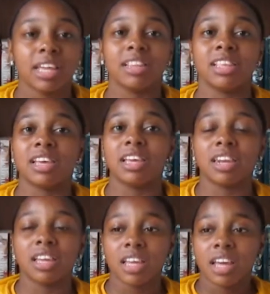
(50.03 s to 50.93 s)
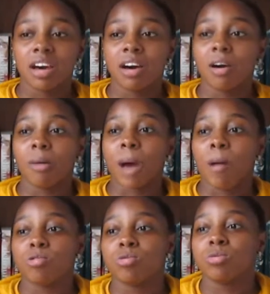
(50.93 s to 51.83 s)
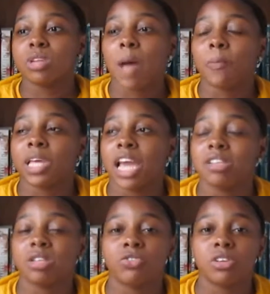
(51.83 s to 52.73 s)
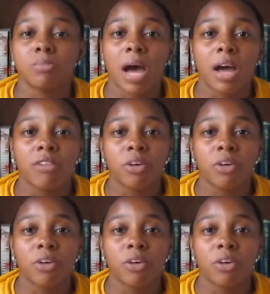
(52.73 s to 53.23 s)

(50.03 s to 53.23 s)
and then um, I was doing applications for my